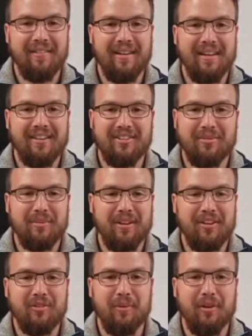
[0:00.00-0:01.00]
it's
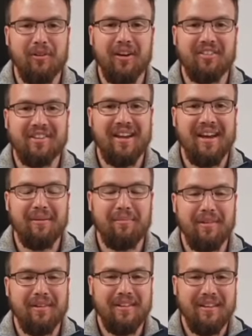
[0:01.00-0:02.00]
it's been a crazy time,
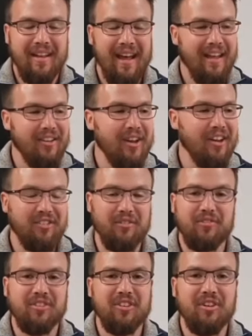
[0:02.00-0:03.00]
but you guys have
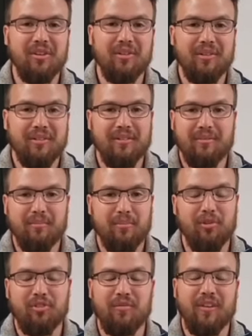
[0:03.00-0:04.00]
still
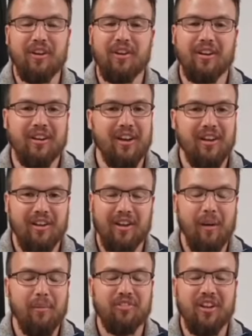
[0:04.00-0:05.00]
persevered and
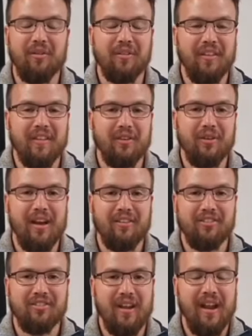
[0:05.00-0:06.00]
accomplished everything that you guys
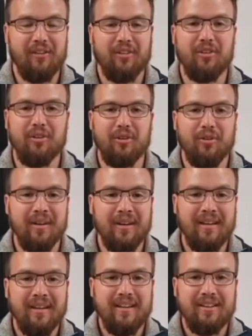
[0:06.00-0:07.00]
set out to do.
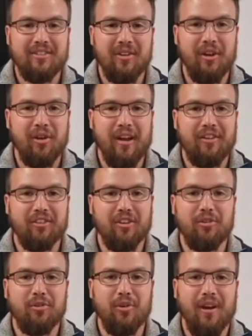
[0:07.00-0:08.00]
So I know you guys are going
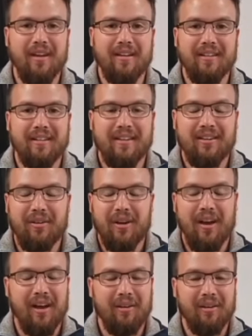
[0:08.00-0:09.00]
to do great
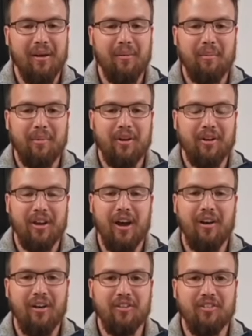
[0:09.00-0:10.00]
uh, coming up here in
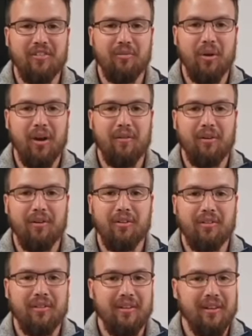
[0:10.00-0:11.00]
college and whatever
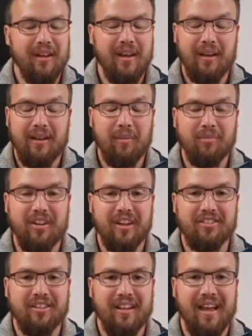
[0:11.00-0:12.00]
uh, comes
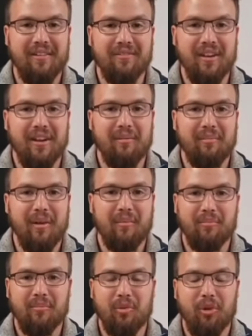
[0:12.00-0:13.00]
next in life. And I'm,
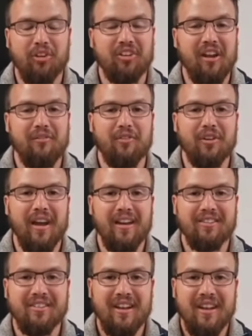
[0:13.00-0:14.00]
I'm, really excited for you
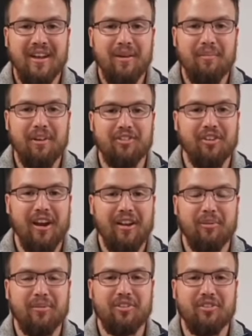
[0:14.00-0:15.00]
guys. Make sure not
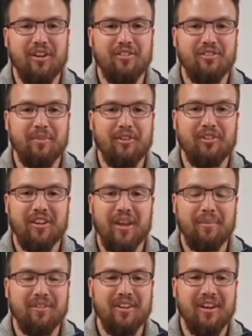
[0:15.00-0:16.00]
to be strangers. Make sure to keep
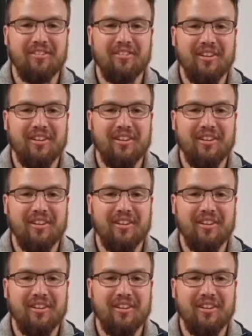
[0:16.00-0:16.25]
in touch.